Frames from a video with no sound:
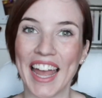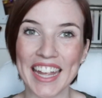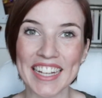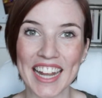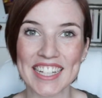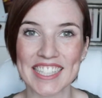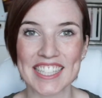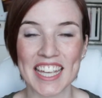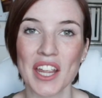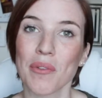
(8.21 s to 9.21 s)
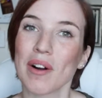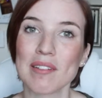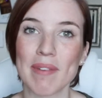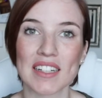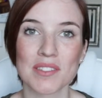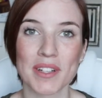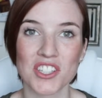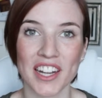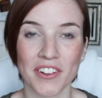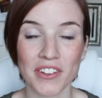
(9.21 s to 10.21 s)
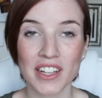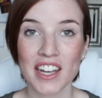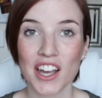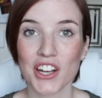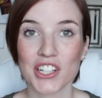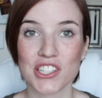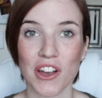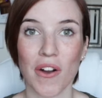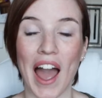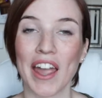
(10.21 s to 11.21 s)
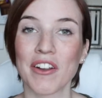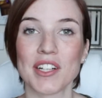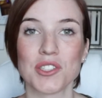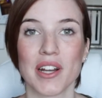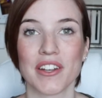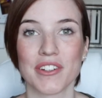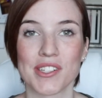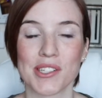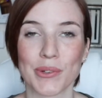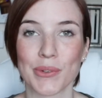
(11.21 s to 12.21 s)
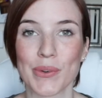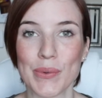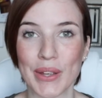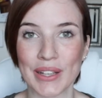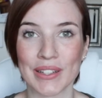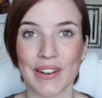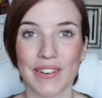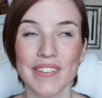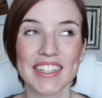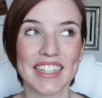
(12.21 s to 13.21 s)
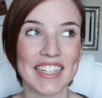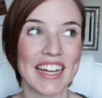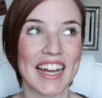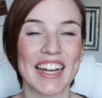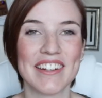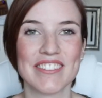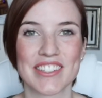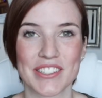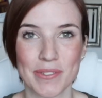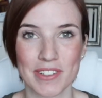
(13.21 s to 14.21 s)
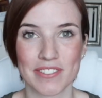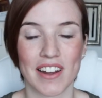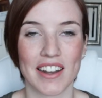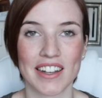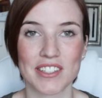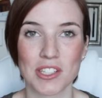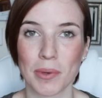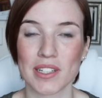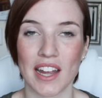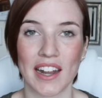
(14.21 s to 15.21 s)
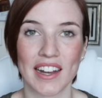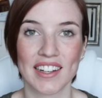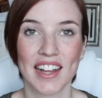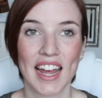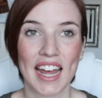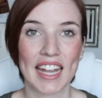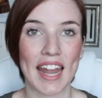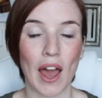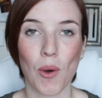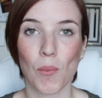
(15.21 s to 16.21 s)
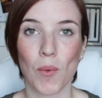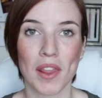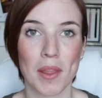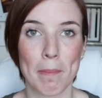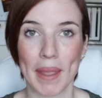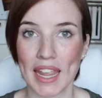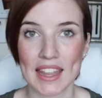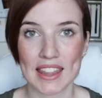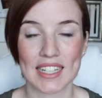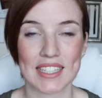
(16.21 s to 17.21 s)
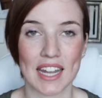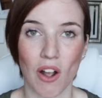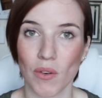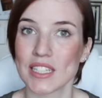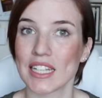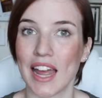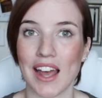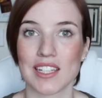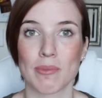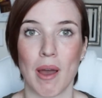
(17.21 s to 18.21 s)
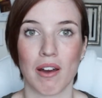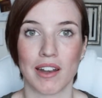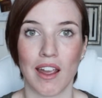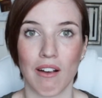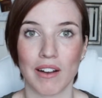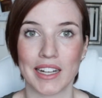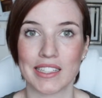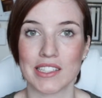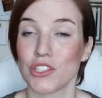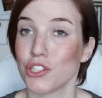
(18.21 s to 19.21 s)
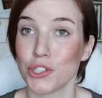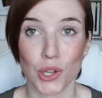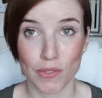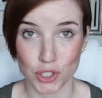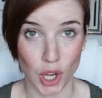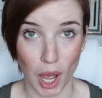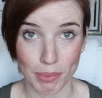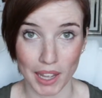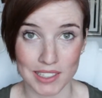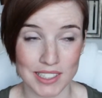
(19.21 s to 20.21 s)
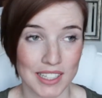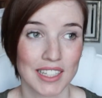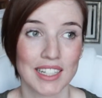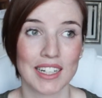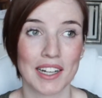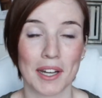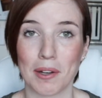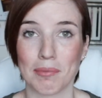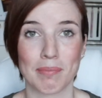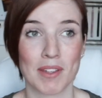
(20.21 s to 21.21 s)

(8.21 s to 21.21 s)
Hey guys, it's Kate. Welcome back to my channel. So I graduated nursing school a week ago. Yay, it was super fun. It's super exciting. Now, one of the main things that I always get asked about now is, do you have a job yet? I'll